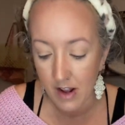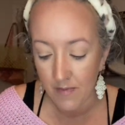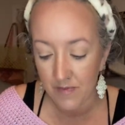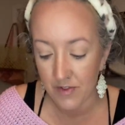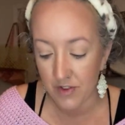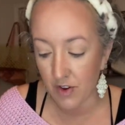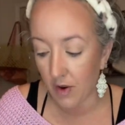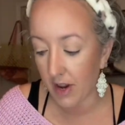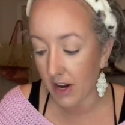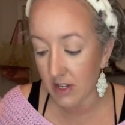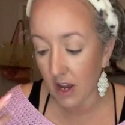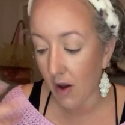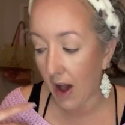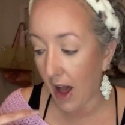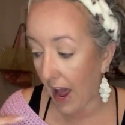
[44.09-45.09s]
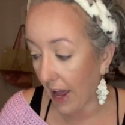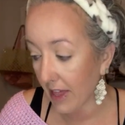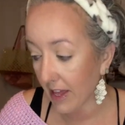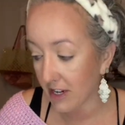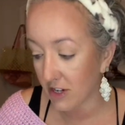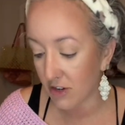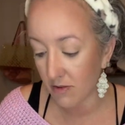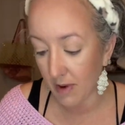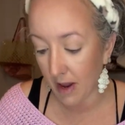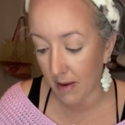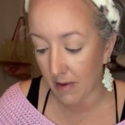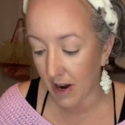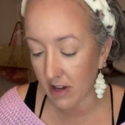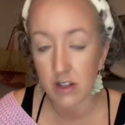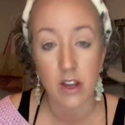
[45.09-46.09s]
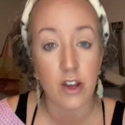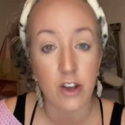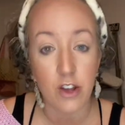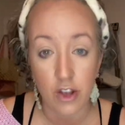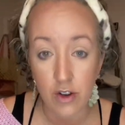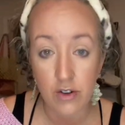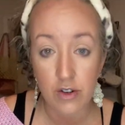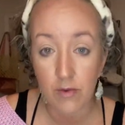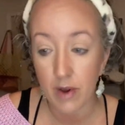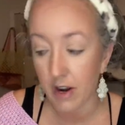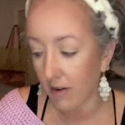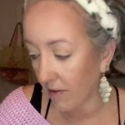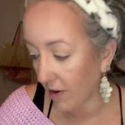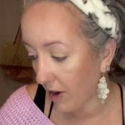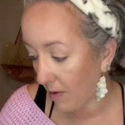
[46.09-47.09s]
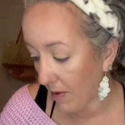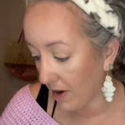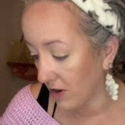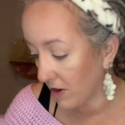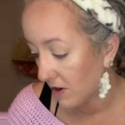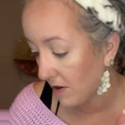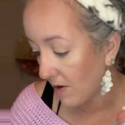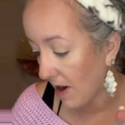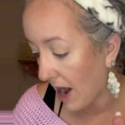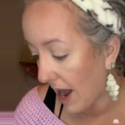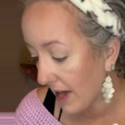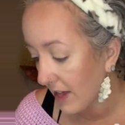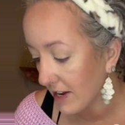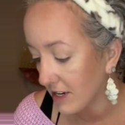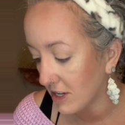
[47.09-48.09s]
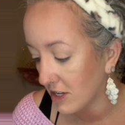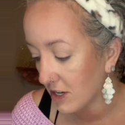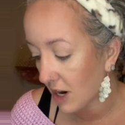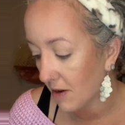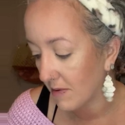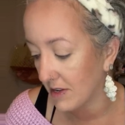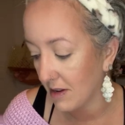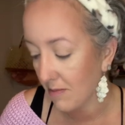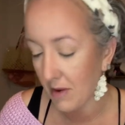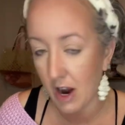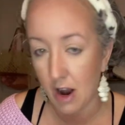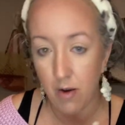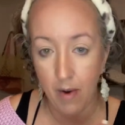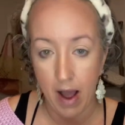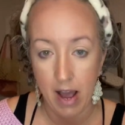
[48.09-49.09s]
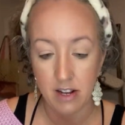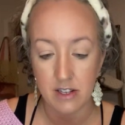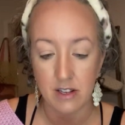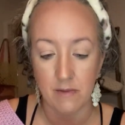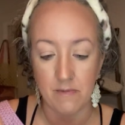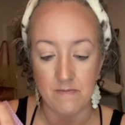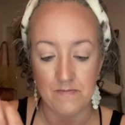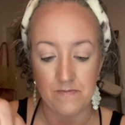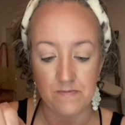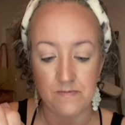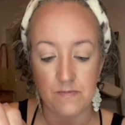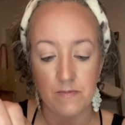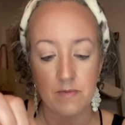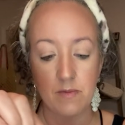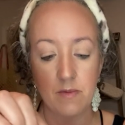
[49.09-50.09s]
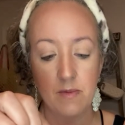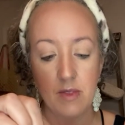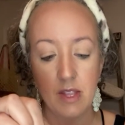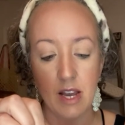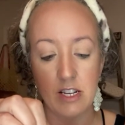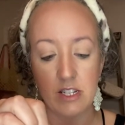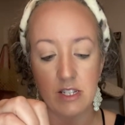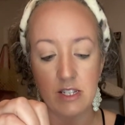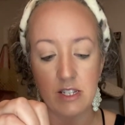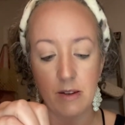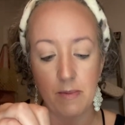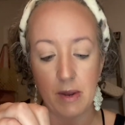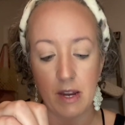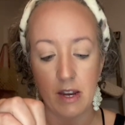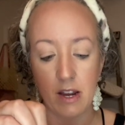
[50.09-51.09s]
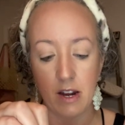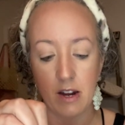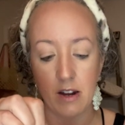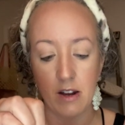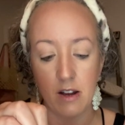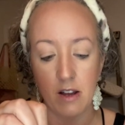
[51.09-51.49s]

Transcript: So here's how I like to do my brows. You do whatever you wanna do. I like to start with some brow wax. I just dip it in here.